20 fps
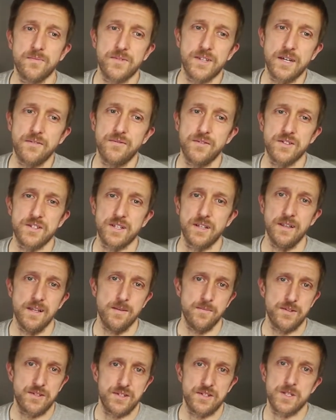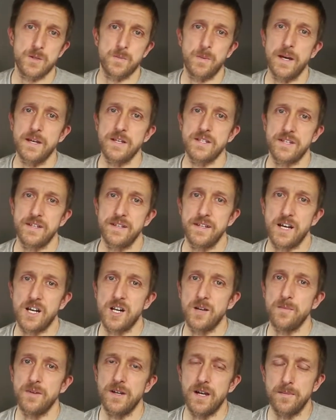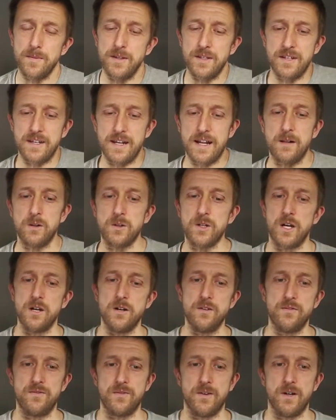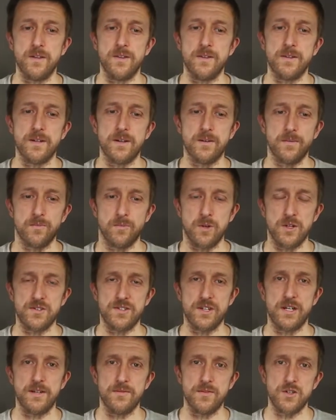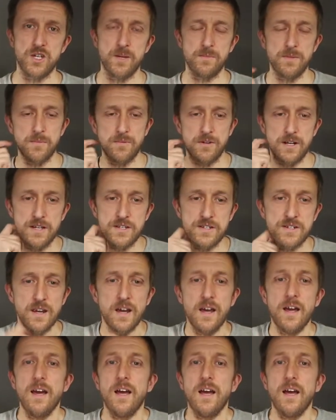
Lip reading: given to limited space in there, I'm in an alcove on one side of a chimney breast.